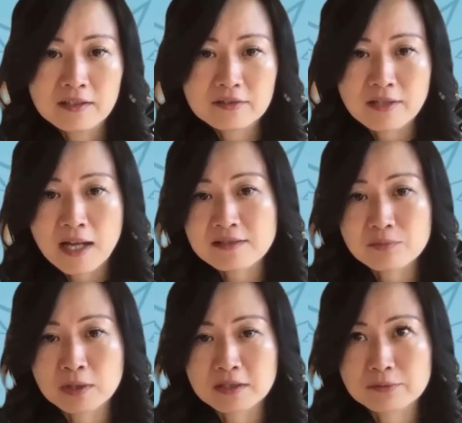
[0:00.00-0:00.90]
So that's
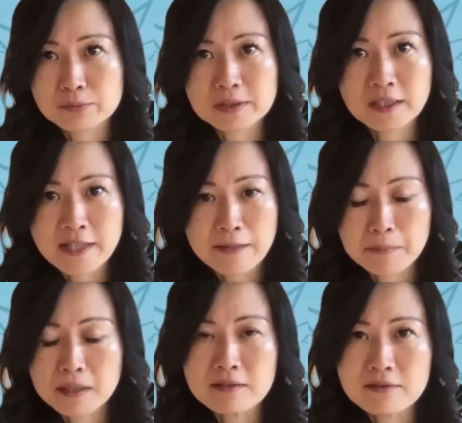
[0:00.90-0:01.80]
what really that
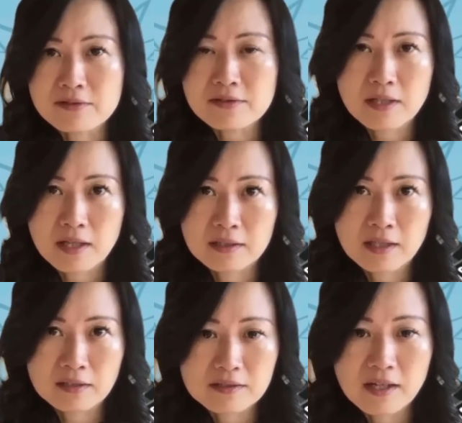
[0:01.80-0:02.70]
means at the
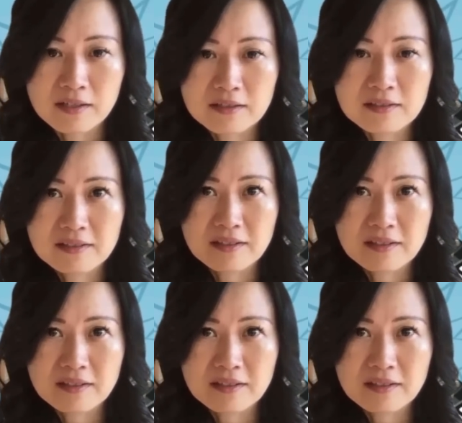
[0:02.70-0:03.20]
end of the day.